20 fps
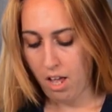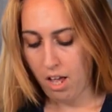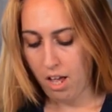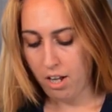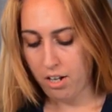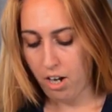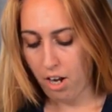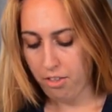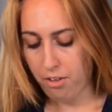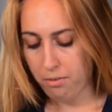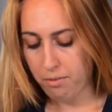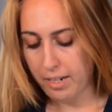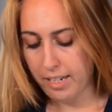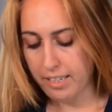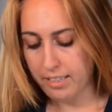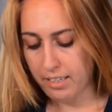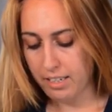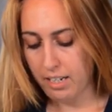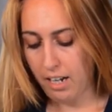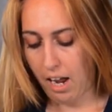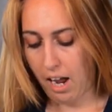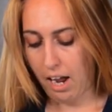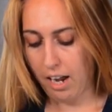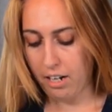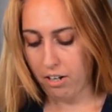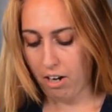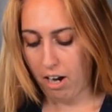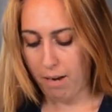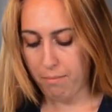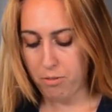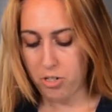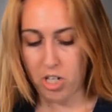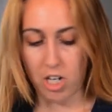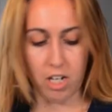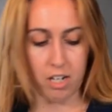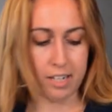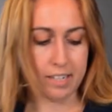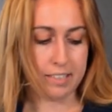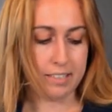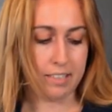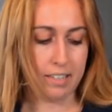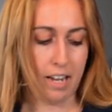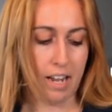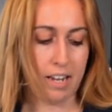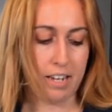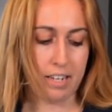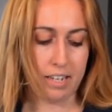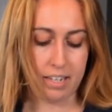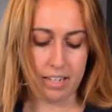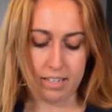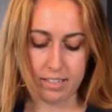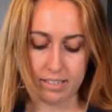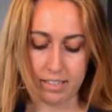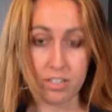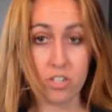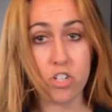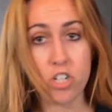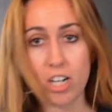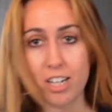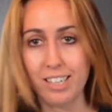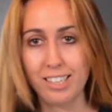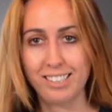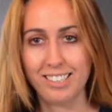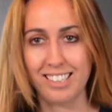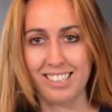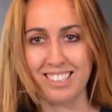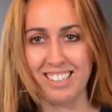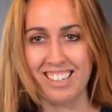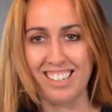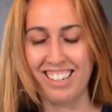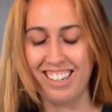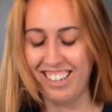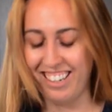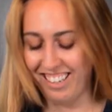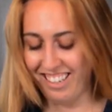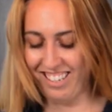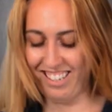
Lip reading: Another reason I grabbed cherries today is it's cherry season.